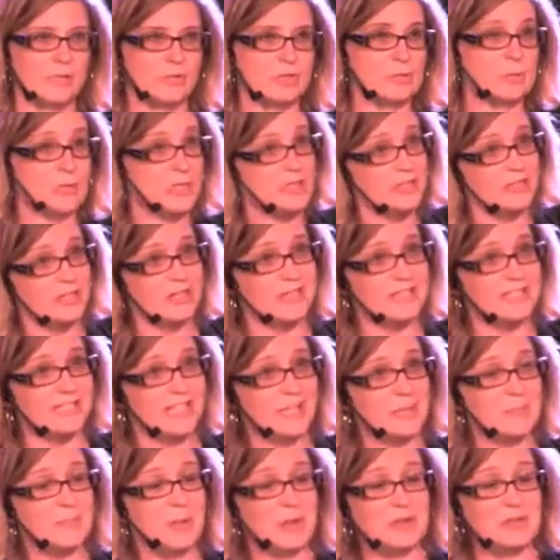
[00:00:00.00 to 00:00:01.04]

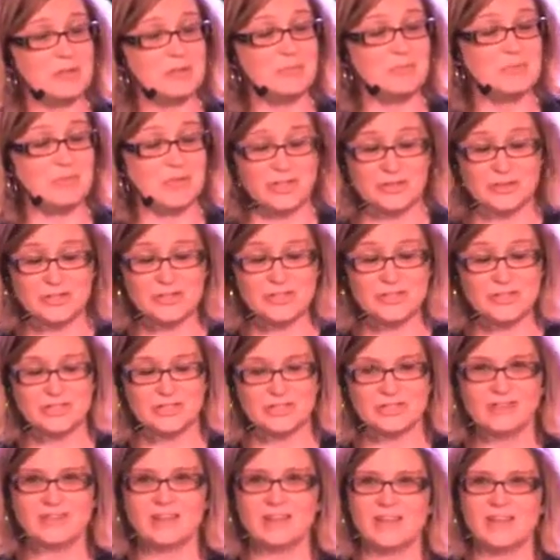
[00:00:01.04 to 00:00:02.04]
specializing in Belgian beers.